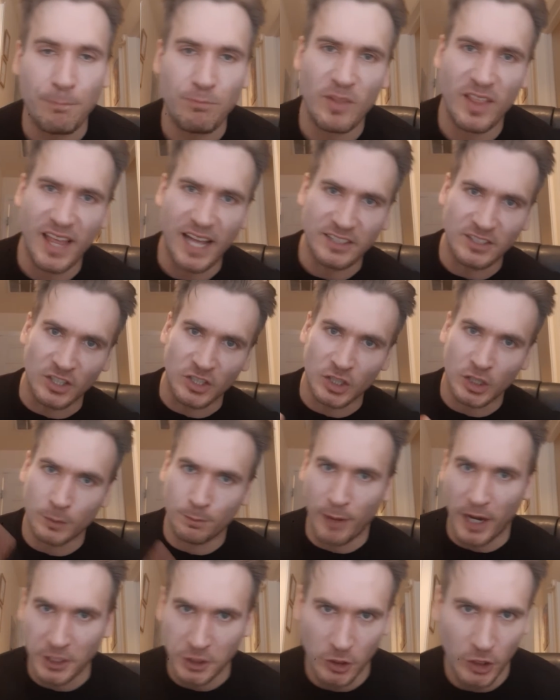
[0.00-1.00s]
And that's
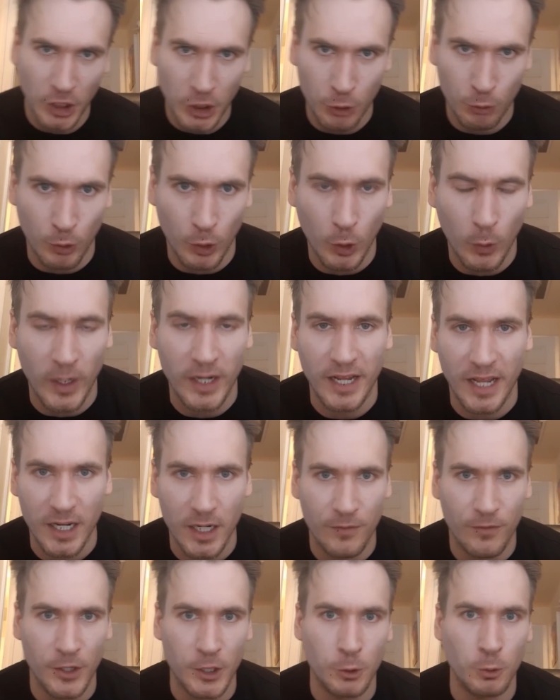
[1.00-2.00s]
especially true in
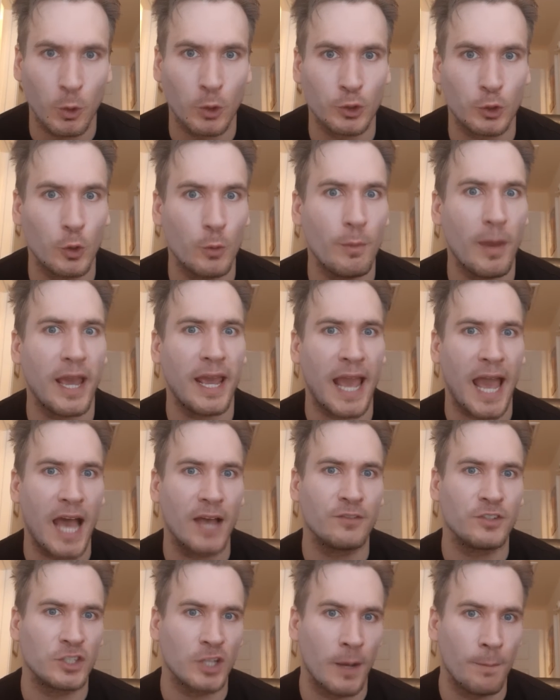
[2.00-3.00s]
individuals who may
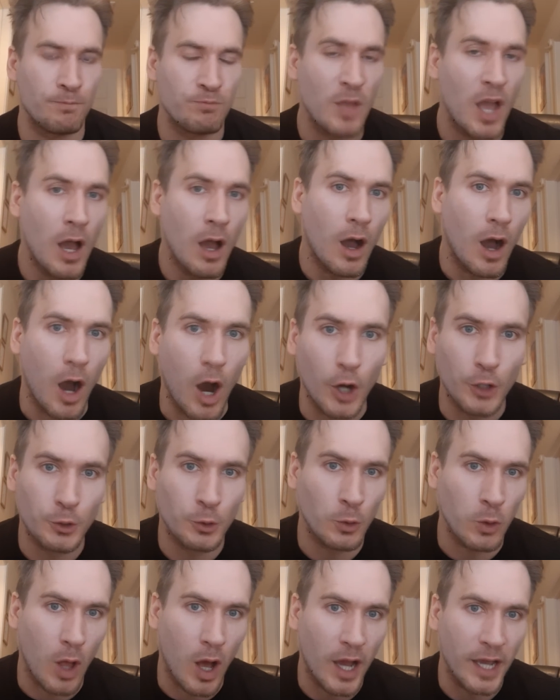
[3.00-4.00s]
have some
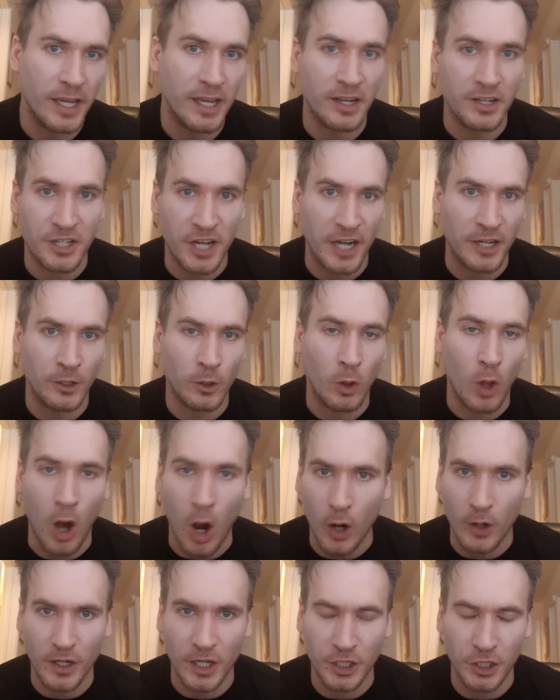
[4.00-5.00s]
underlying congenital
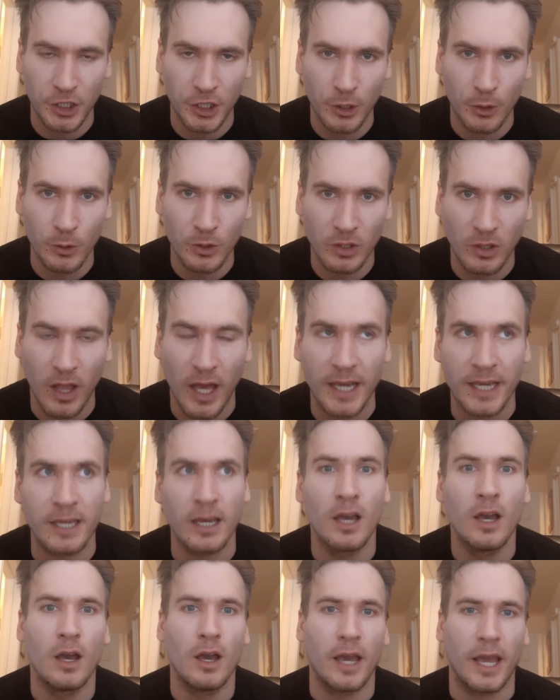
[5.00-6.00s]
heart issues, like
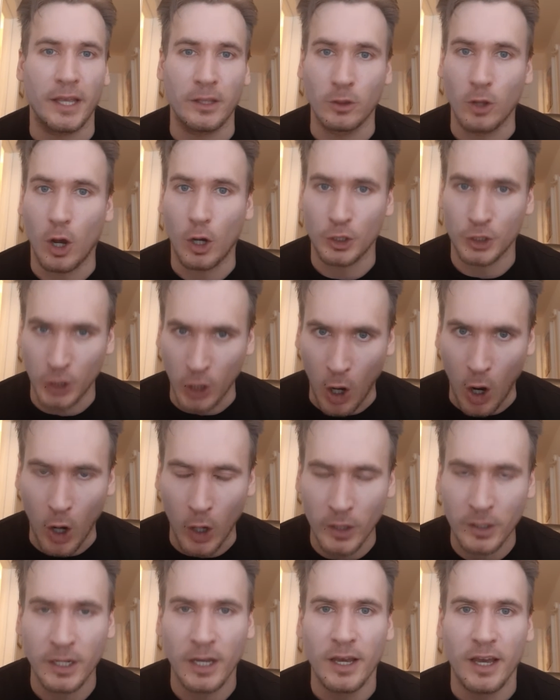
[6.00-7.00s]
enlarged
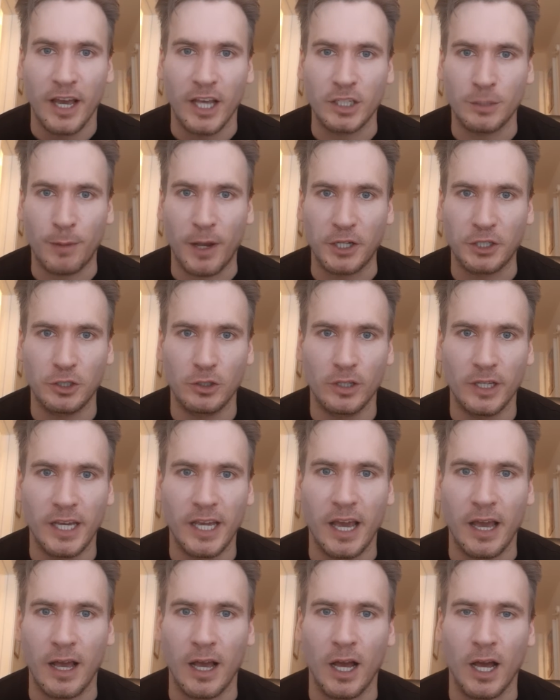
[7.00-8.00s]
heart,
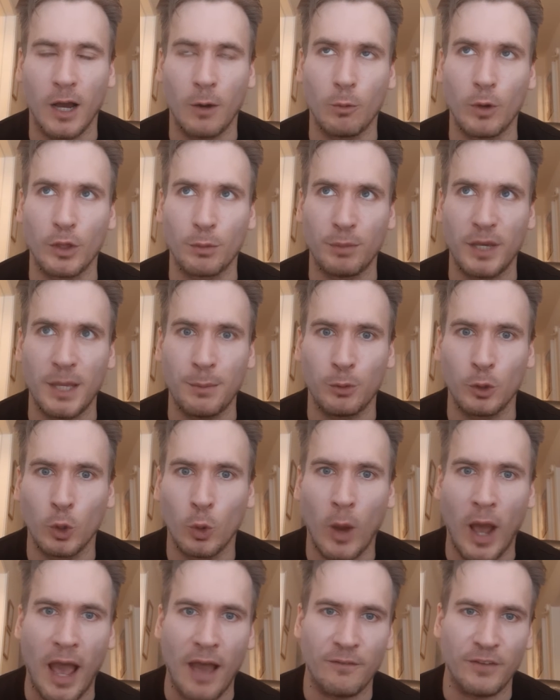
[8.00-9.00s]
especially uh, with people
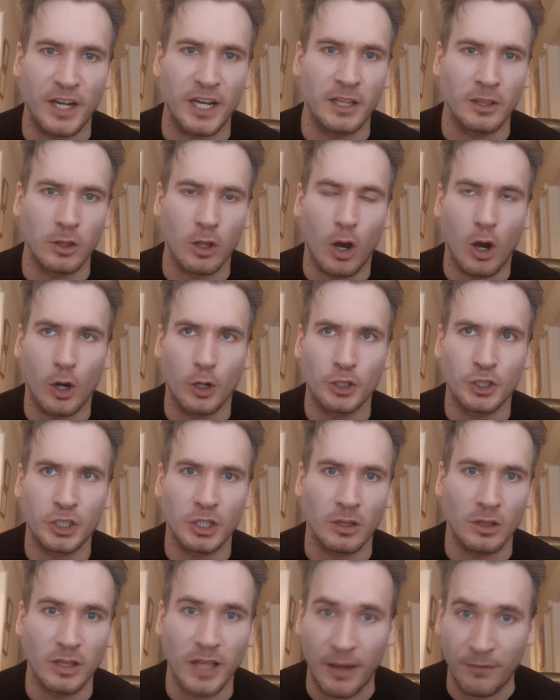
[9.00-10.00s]
who have an
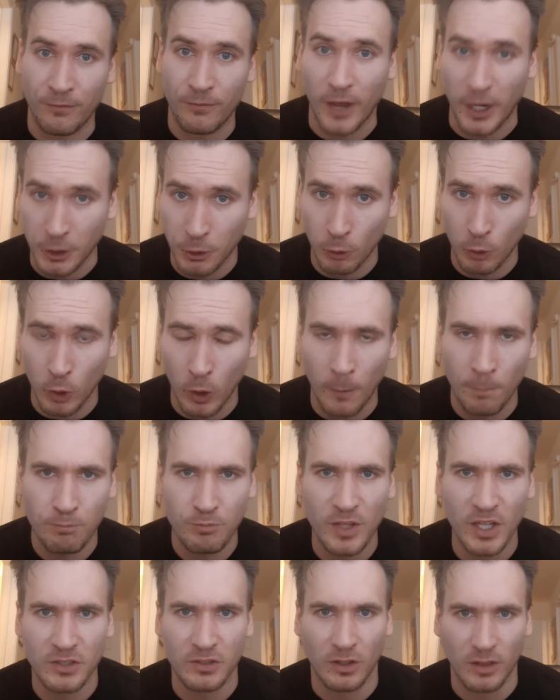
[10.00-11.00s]
enlarged left ventricle,
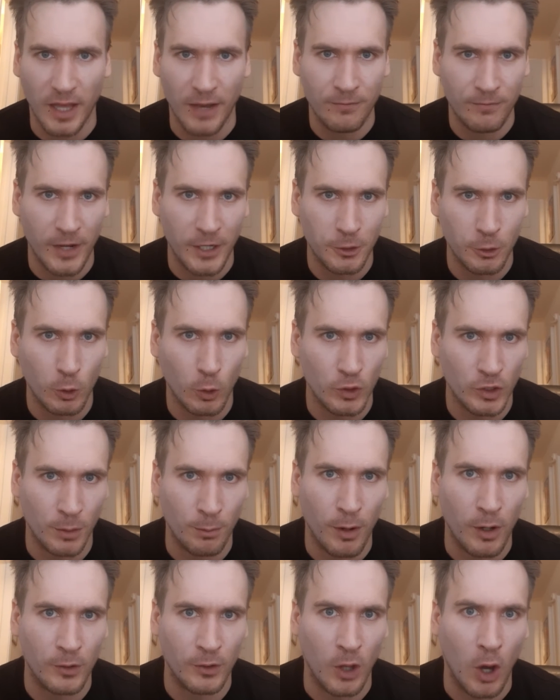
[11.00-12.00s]
because the left ventricle is the
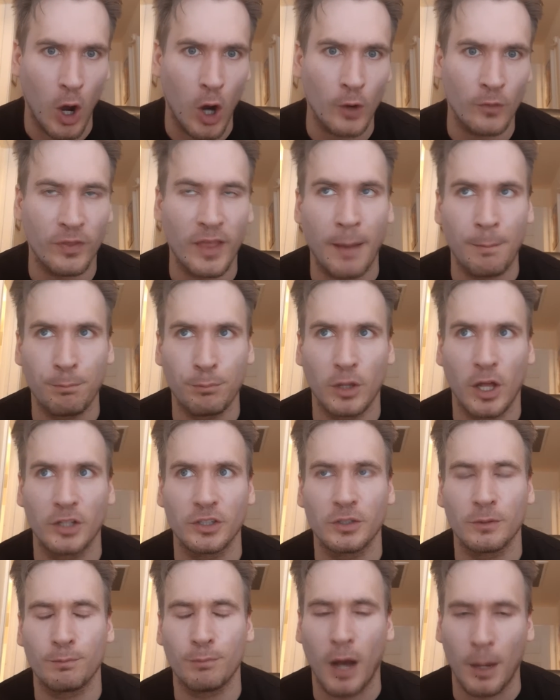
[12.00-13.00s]
part of the heart that
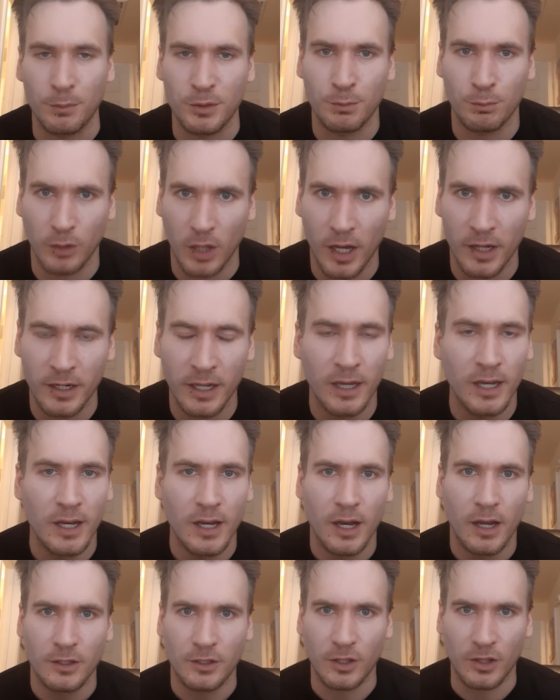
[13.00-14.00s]
blood, pumps blood
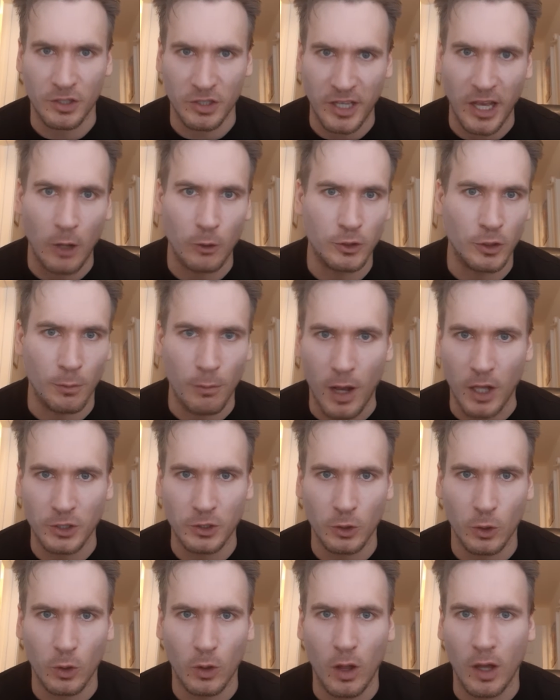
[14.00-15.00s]
to the skeletal
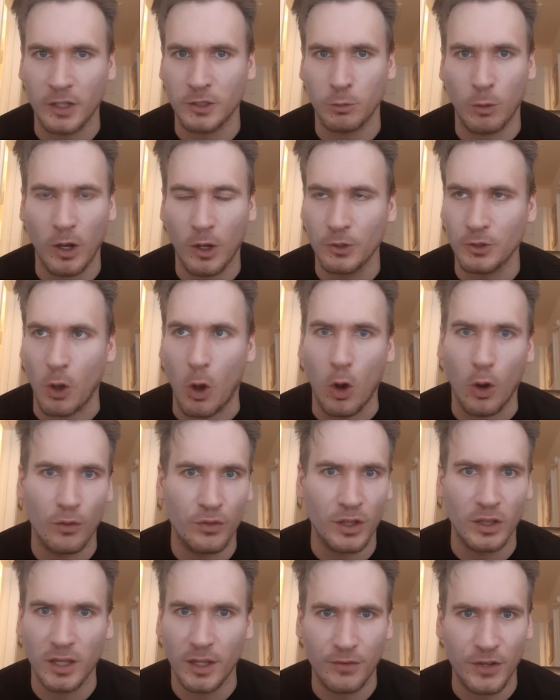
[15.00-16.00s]
muscle as well as all
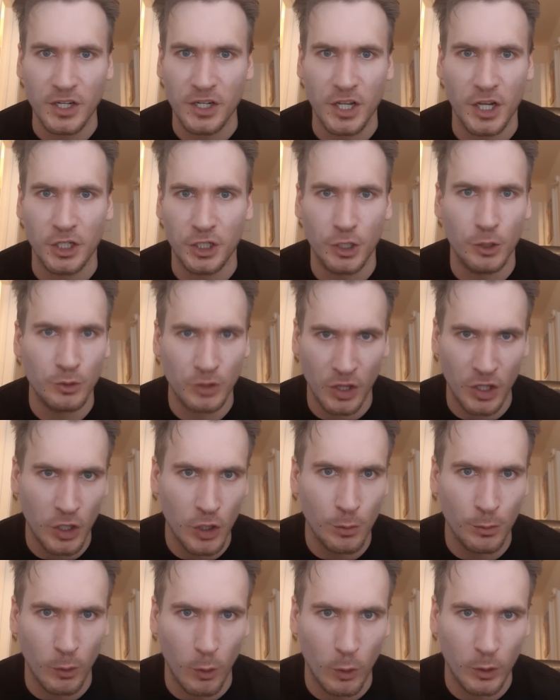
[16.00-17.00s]
the living tissues in the
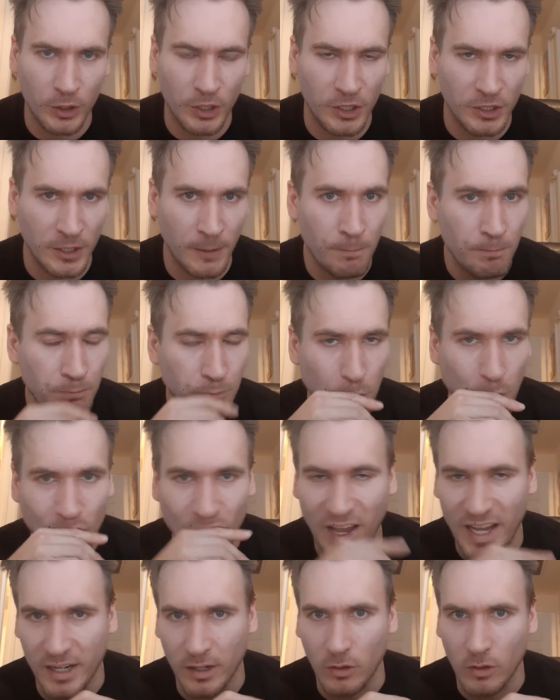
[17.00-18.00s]
human organism.
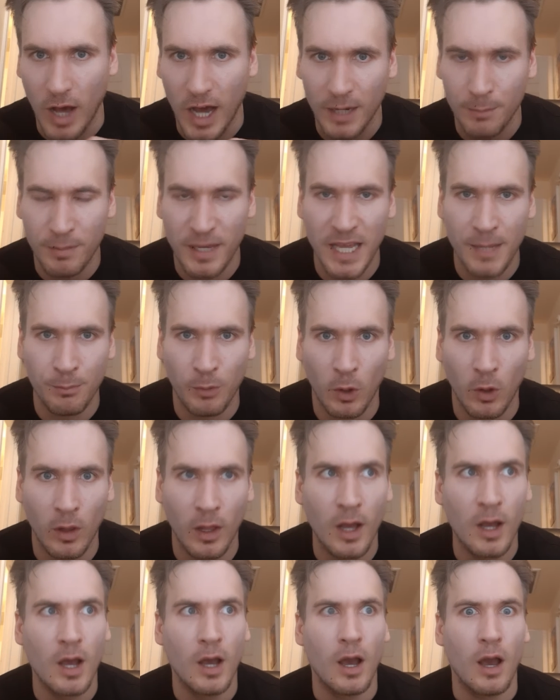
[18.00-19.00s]
And a lot of
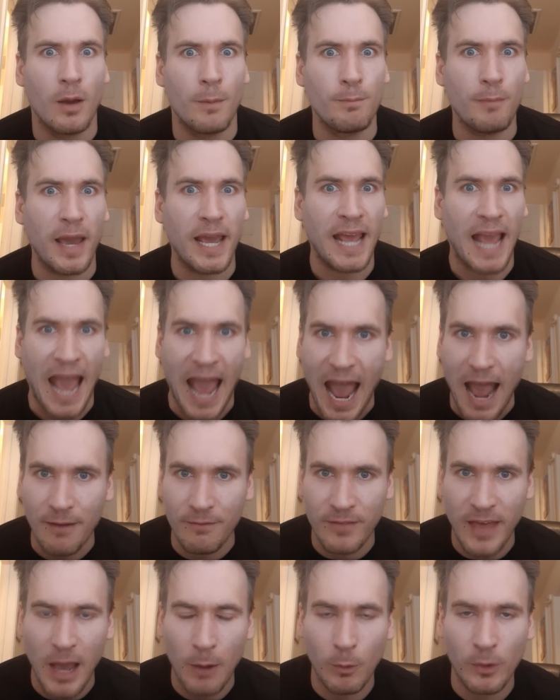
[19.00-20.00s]
people may
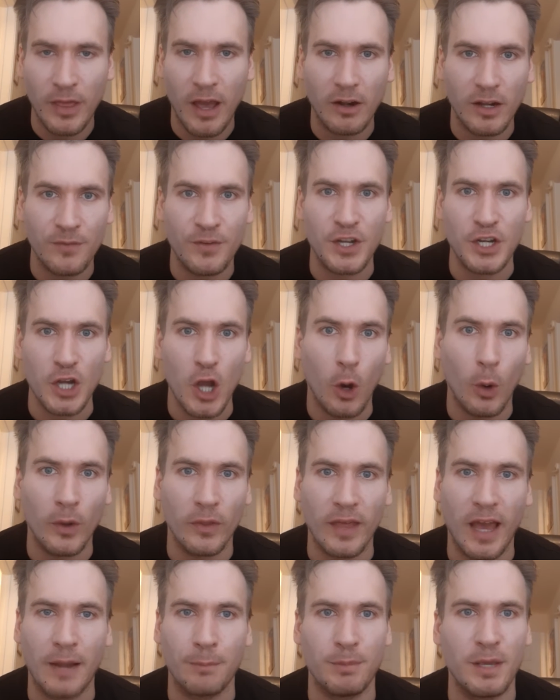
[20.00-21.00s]
have that without even
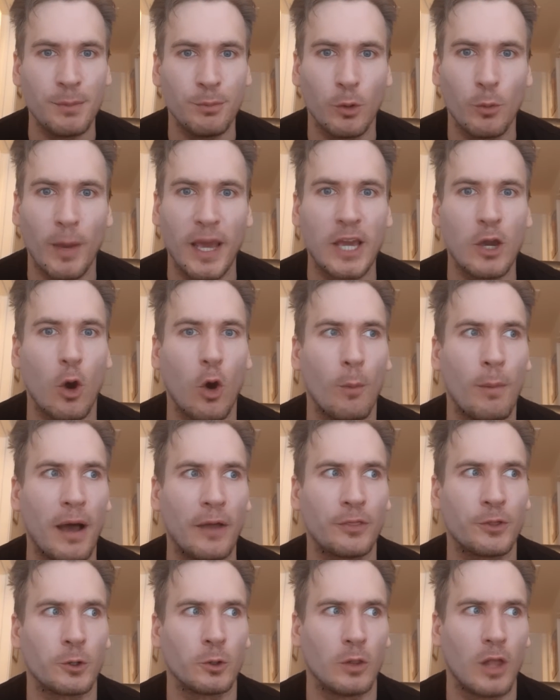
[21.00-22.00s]
knowing that. People may go
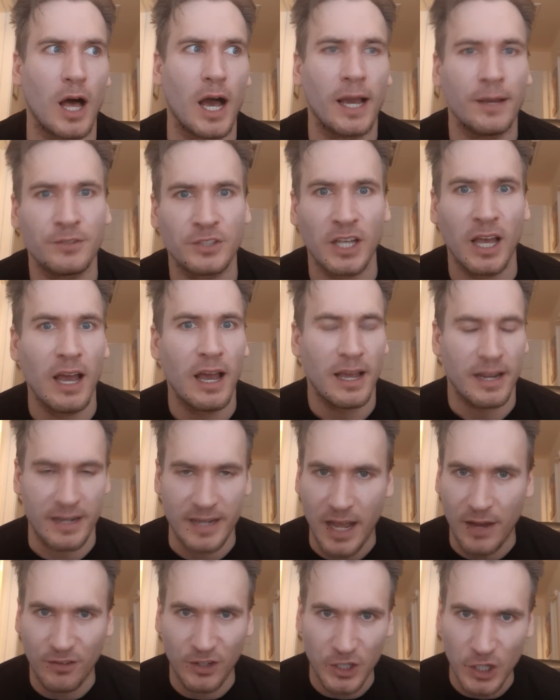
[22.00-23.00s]
about their lives
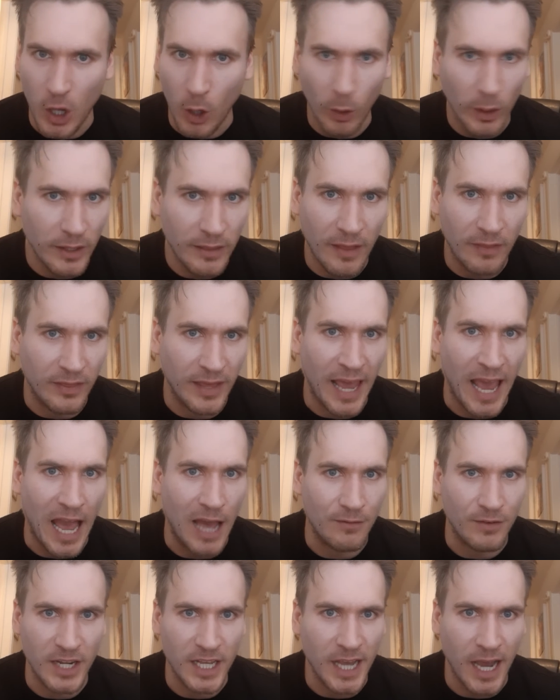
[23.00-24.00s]
never knowing that they
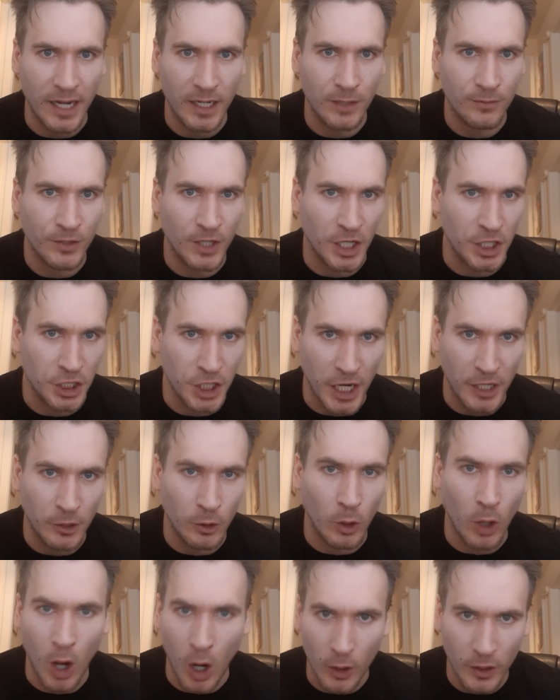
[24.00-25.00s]
have any kind of
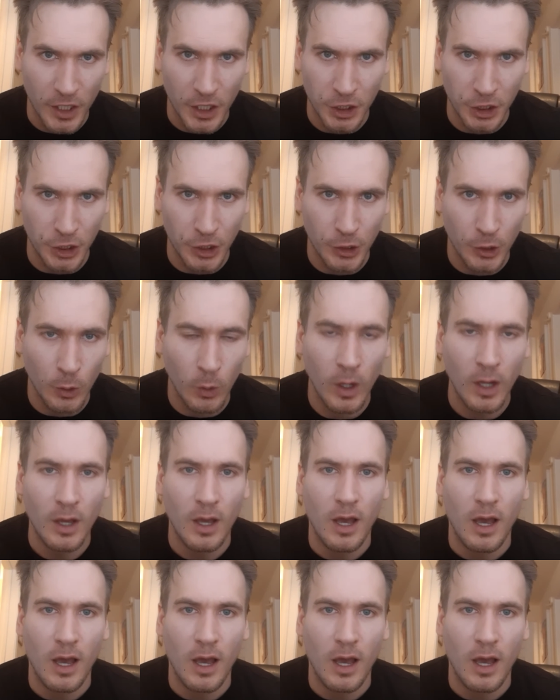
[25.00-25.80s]
congenital heart issue.